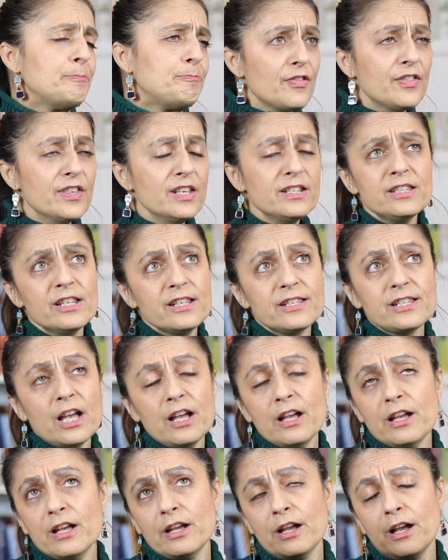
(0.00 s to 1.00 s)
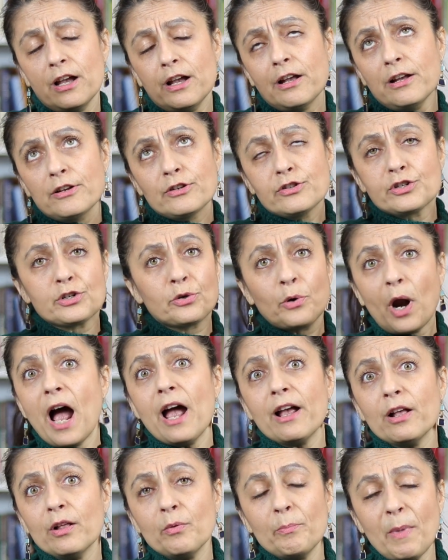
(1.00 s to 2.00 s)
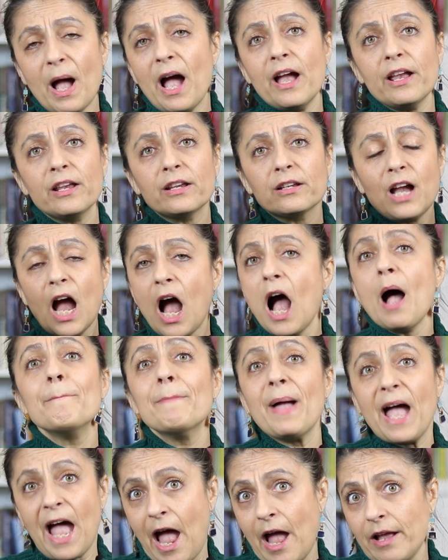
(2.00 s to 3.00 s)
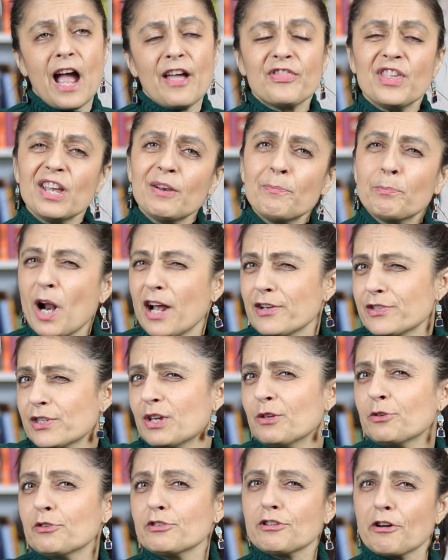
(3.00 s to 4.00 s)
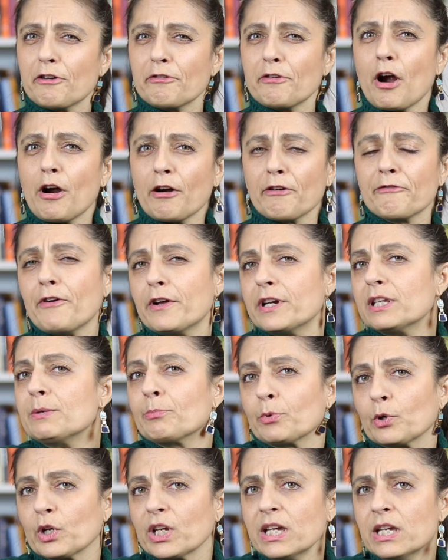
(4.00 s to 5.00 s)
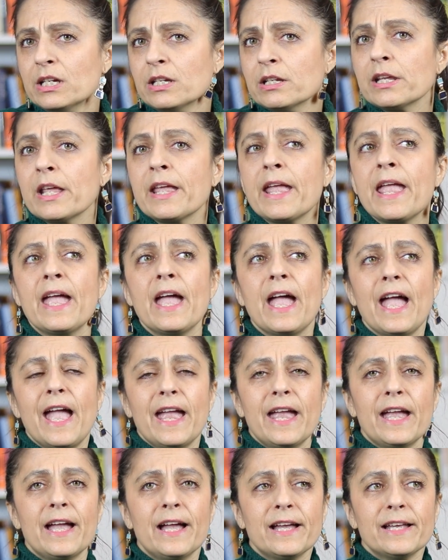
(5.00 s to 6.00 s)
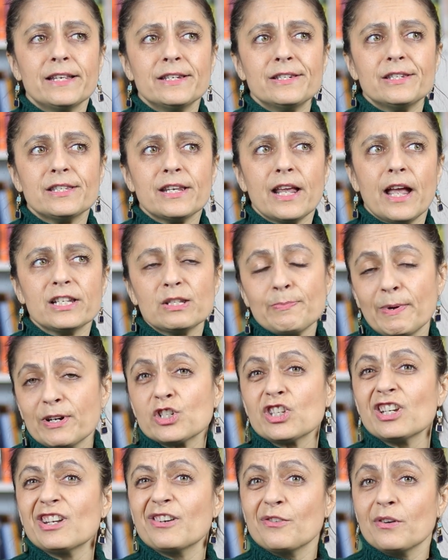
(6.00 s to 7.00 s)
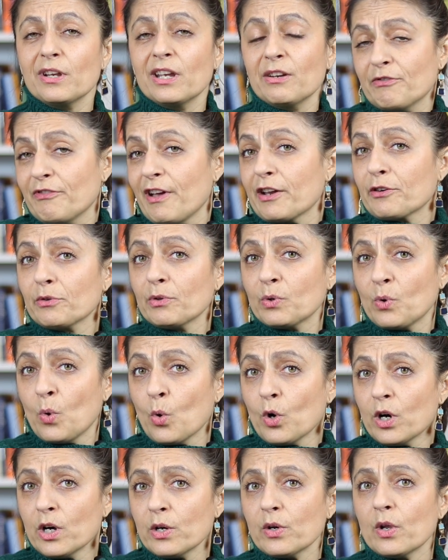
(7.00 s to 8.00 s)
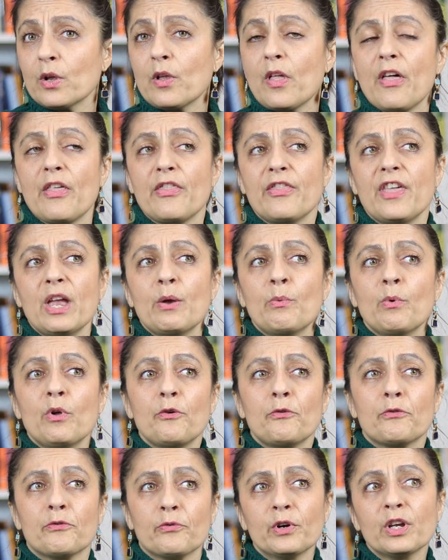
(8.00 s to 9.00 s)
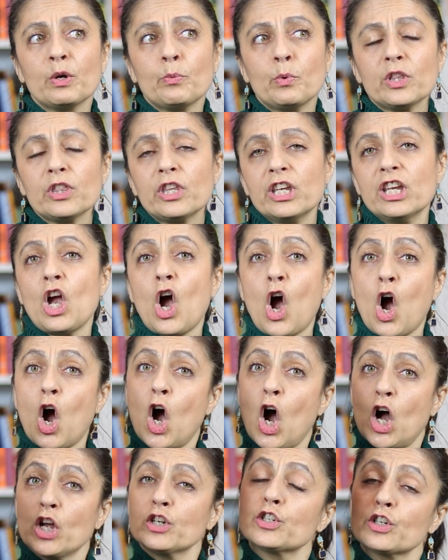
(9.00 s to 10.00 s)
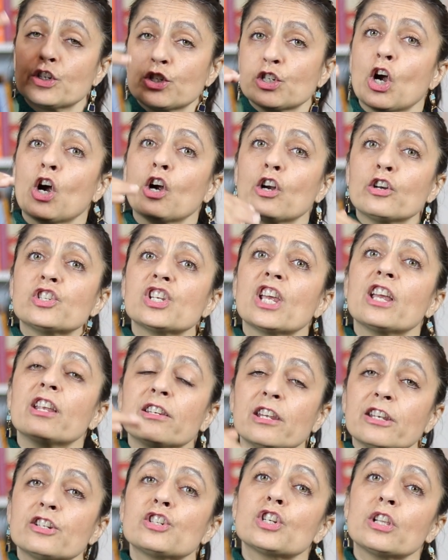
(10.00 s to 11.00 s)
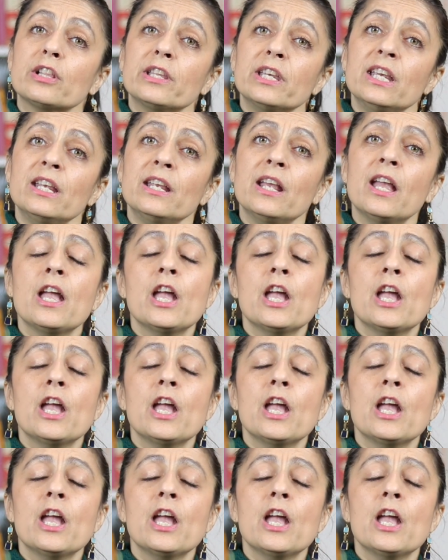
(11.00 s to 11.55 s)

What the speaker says: This is a trial by combat. I think prosecutors are a funny breed, and especially in federal court, they will frequently undercharge initially